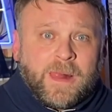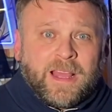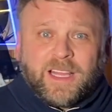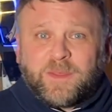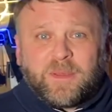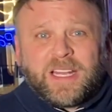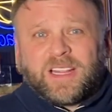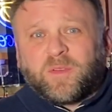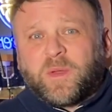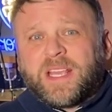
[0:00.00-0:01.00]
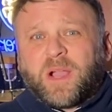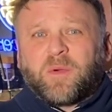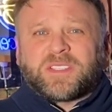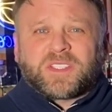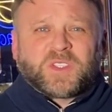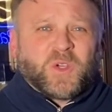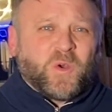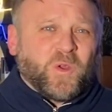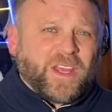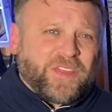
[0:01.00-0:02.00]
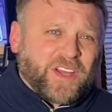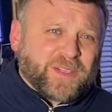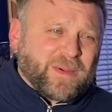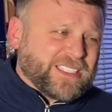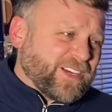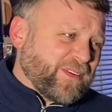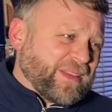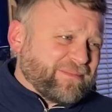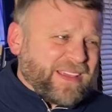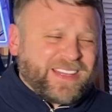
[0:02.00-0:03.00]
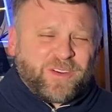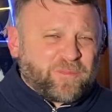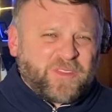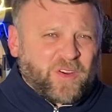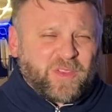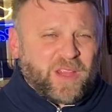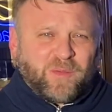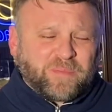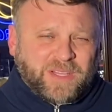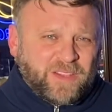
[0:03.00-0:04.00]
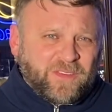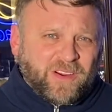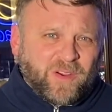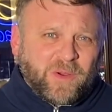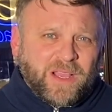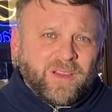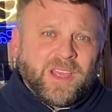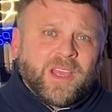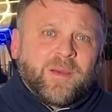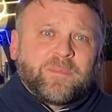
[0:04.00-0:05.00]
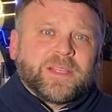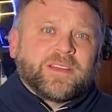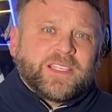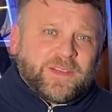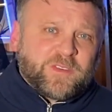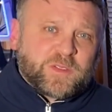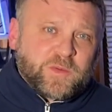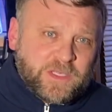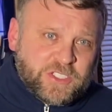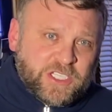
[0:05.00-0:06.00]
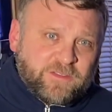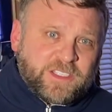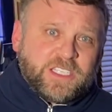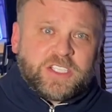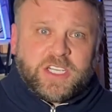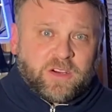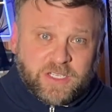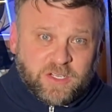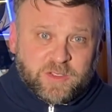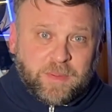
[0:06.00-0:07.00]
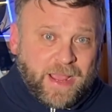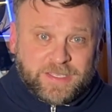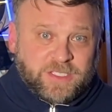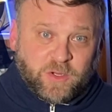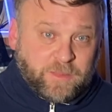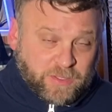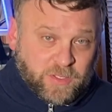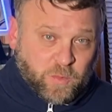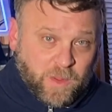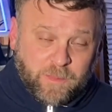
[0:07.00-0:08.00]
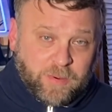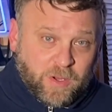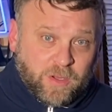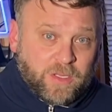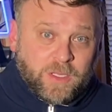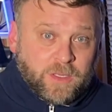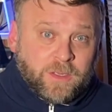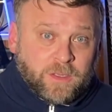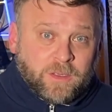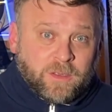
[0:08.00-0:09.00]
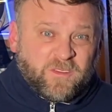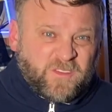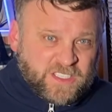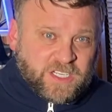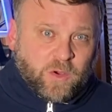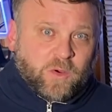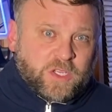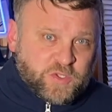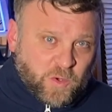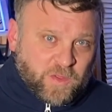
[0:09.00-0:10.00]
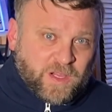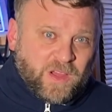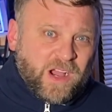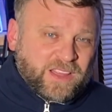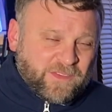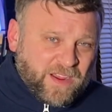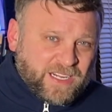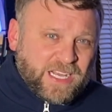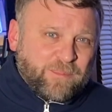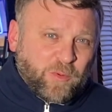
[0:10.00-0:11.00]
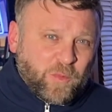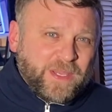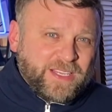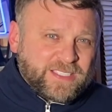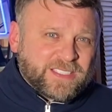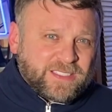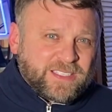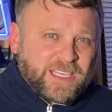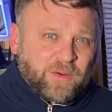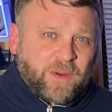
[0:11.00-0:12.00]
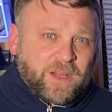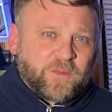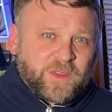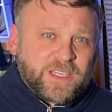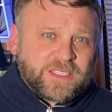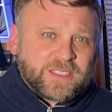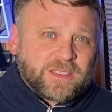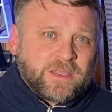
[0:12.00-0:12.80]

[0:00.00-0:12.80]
At the beginning of the week, I wasn't sold. I thought to myself, I'm like, man, they don't play very well. But the difference between the Chiefs this year and years past is their ability to run the ball, physical, control the clock. They've had a couple weeks to get ready for this.